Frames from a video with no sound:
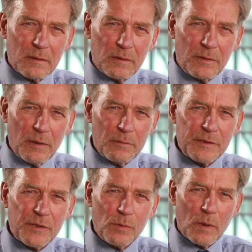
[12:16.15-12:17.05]

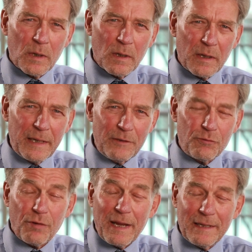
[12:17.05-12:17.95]
those who are in
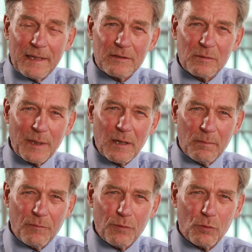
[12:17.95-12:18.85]
training to
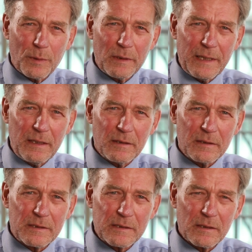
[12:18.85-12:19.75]
become formal
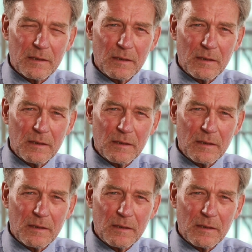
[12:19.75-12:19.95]
leaders